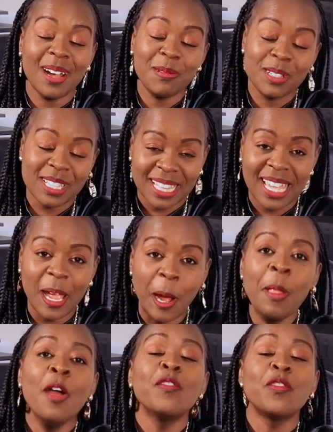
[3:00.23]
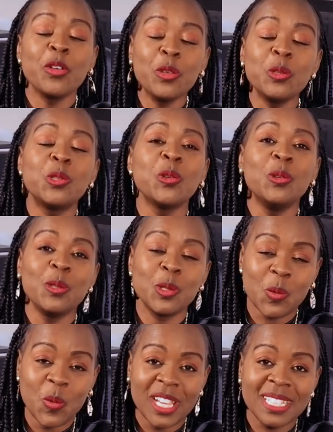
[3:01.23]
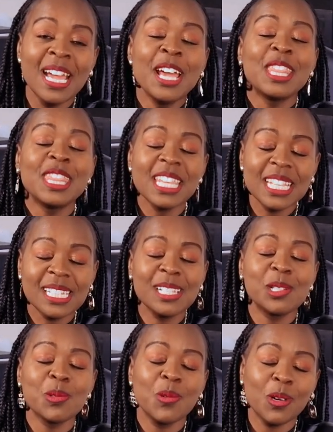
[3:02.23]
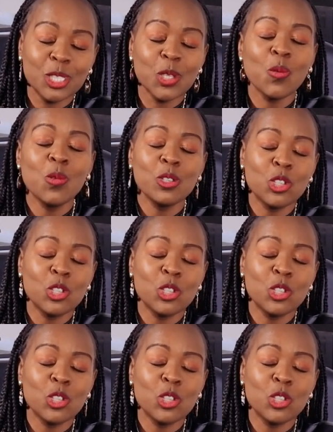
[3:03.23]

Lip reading: out there for you to lose weight. This is what will